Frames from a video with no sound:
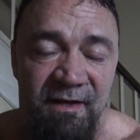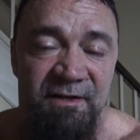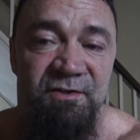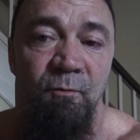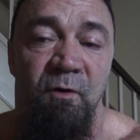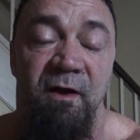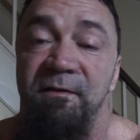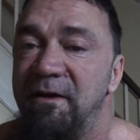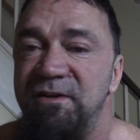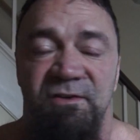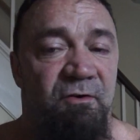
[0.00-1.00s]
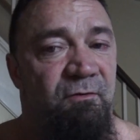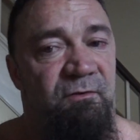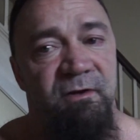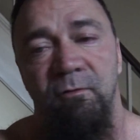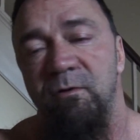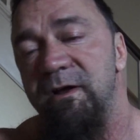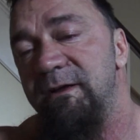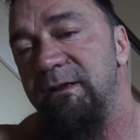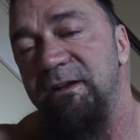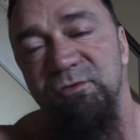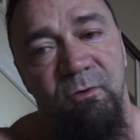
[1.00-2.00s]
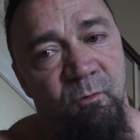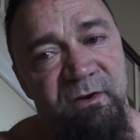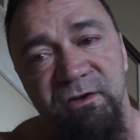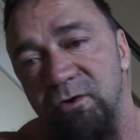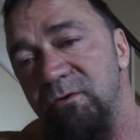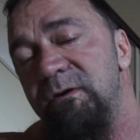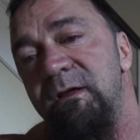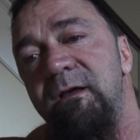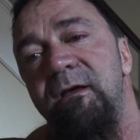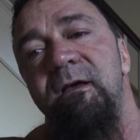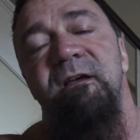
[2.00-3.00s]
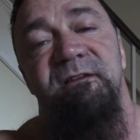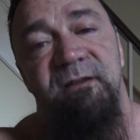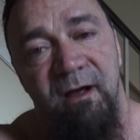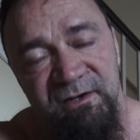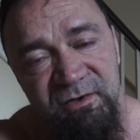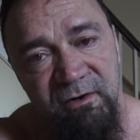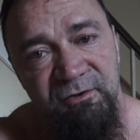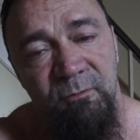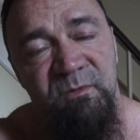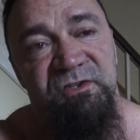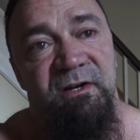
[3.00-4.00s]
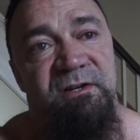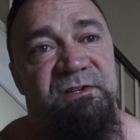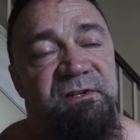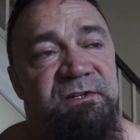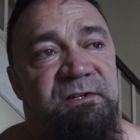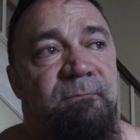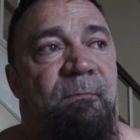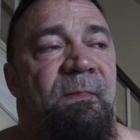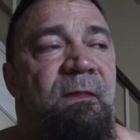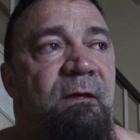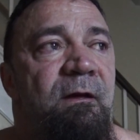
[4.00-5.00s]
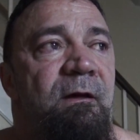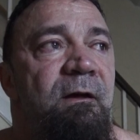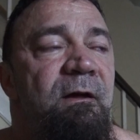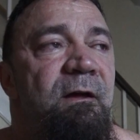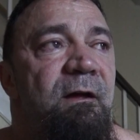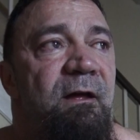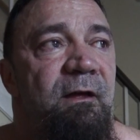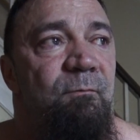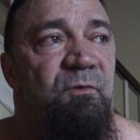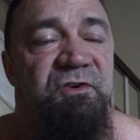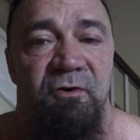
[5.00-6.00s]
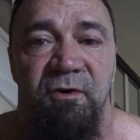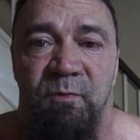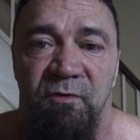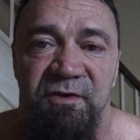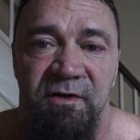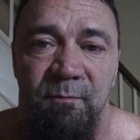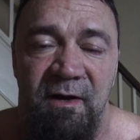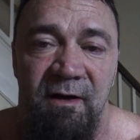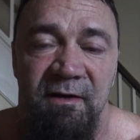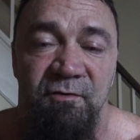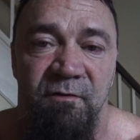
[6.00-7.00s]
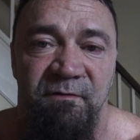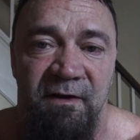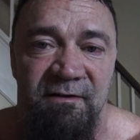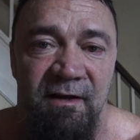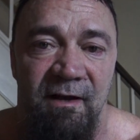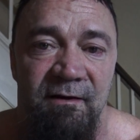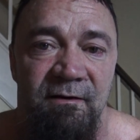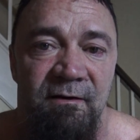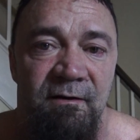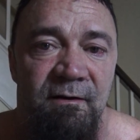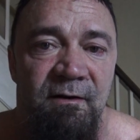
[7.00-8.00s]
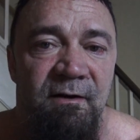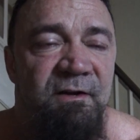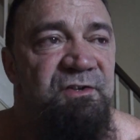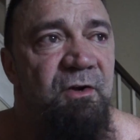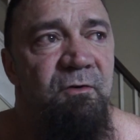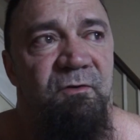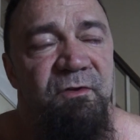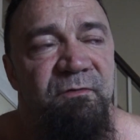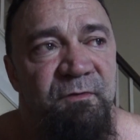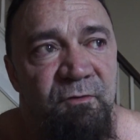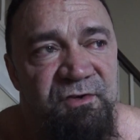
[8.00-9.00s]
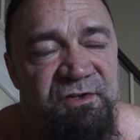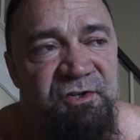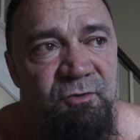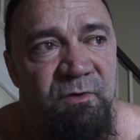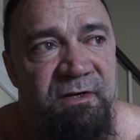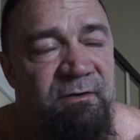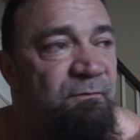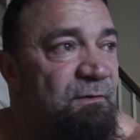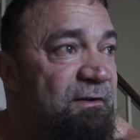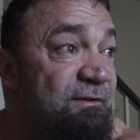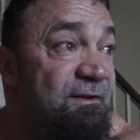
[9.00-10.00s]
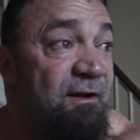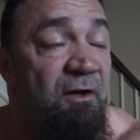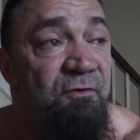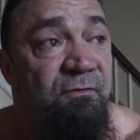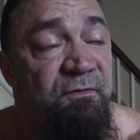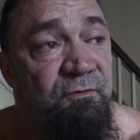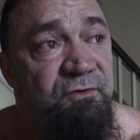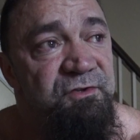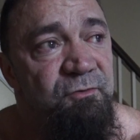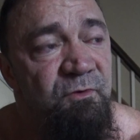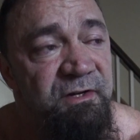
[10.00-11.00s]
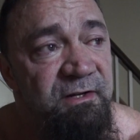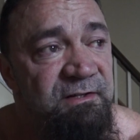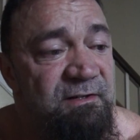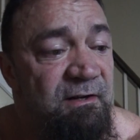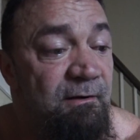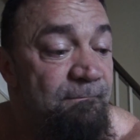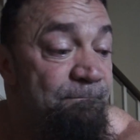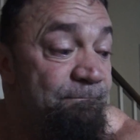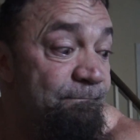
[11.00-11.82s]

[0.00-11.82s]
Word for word: that's the way, that's the gorilla way, that's what we do. Dietary thermogenesis, and we turn the protein up high to affect that. So the foods that you would eat, like uh, other foods, you would eat uh,